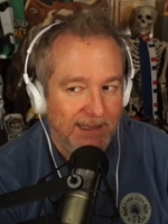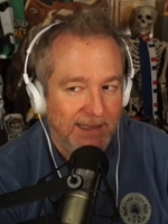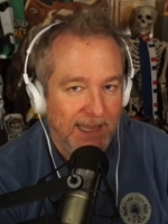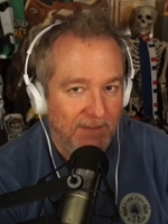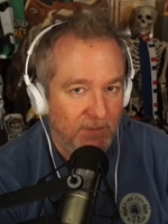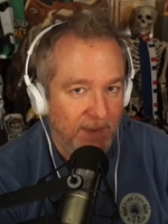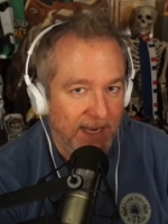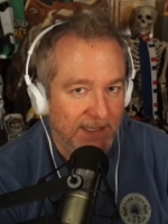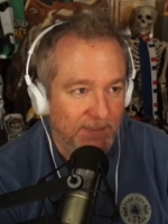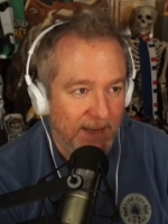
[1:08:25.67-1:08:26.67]
Kevin
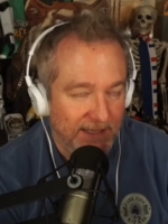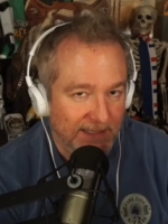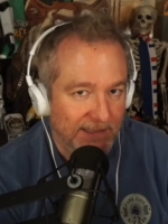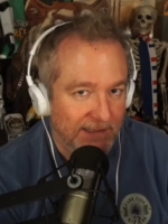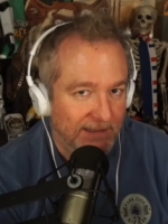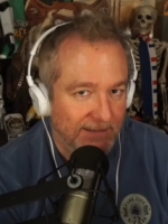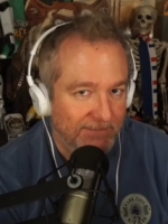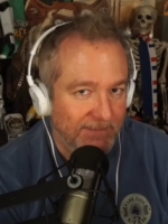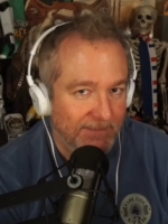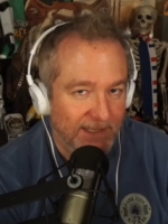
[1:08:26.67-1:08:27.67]
Bacon's penis.
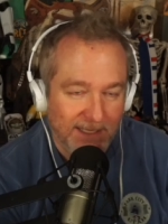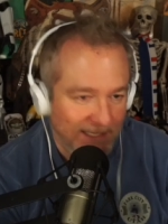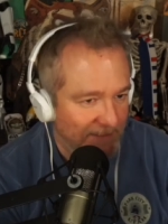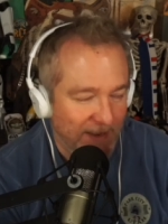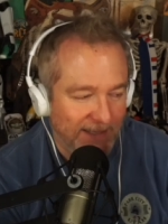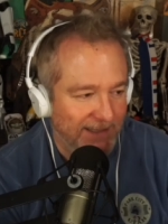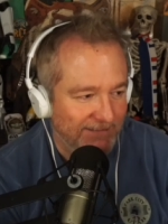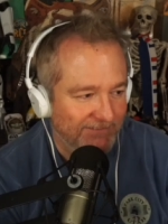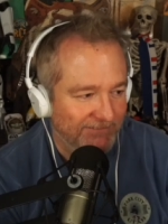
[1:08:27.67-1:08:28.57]
Didn't expect it.